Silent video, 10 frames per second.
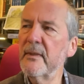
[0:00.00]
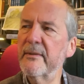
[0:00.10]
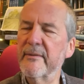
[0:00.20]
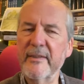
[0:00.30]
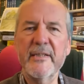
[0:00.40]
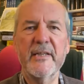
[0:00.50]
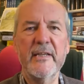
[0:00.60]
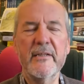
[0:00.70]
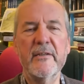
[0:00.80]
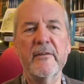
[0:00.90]
This
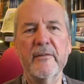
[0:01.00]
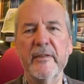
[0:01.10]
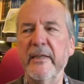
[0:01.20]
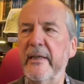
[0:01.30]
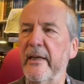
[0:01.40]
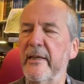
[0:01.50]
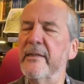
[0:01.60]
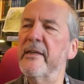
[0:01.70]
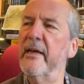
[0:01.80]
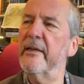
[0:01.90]
is the
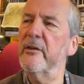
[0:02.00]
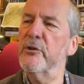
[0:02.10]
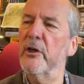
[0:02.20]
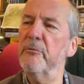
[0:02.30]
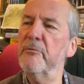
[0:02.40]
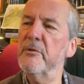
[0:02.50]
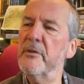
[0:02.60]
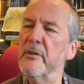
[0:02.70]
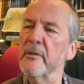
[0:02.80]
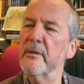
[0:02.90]
Indiana
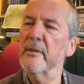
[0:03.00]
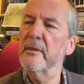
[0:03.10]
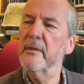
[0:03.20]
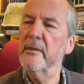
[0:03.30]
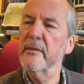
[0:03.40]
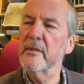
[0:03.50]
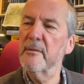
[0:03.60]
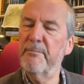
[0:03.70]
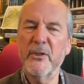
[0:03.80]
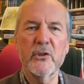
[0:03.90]
Jones
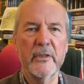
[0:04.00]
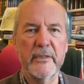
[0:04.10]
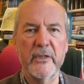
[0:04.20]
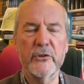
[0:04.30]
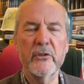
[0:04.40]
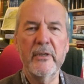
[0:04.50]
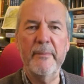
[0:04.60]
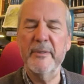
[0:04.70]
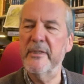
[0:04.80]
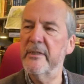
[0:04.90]
Special Edition,
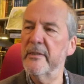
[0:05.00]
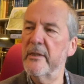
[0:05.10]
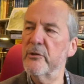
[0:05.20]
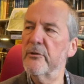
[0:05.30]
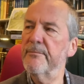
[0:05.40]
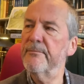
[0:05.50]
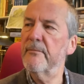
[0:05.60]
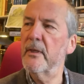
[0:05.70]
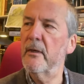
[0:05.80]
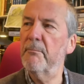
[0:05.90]
Limited Edition,
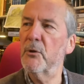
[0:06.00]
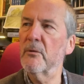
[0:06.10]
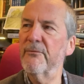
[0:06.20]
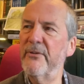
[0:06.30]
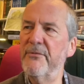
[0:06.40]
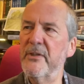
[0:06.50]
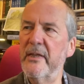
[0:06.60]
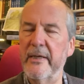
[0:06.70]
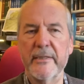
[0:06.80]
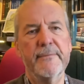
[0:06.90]
a Model
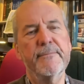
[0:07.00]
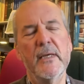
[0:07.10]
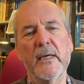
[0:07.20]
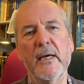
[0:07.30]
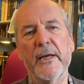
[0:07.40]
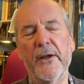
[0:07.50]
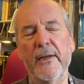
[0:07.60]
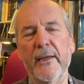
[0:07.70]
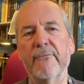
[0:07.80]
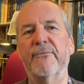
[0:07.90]
58. And I
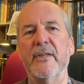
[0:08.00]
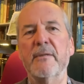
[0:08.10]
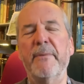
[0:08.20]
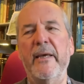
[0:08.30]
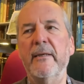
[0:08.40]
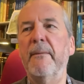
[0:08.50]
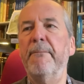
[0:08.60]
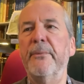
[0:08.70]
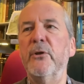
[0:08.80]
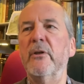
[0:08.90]
love this pen
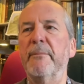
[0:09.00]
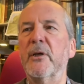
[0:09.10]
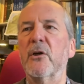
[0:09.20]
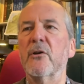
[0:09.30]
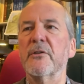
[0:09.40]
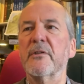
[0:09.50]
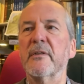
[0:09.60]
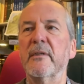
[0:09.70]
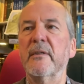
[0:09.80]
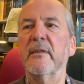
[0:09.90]
purely
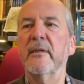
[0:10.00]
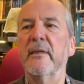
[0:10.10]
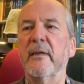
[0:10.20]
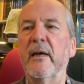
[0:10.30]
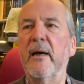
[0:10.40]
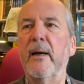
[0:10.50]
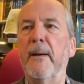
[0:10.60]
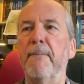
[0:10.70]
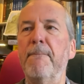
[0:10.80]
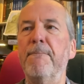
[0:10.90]
because
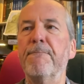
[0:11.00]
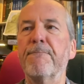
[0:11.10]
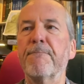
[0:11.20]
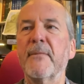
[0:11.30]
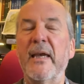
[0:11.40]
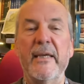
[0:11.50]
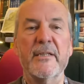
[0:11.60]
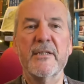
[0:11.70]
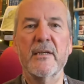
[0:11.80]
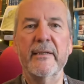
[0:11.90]

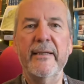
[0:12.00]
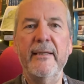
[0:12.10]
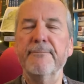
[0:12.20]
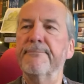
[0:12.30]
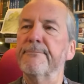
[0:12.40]
it's tiny.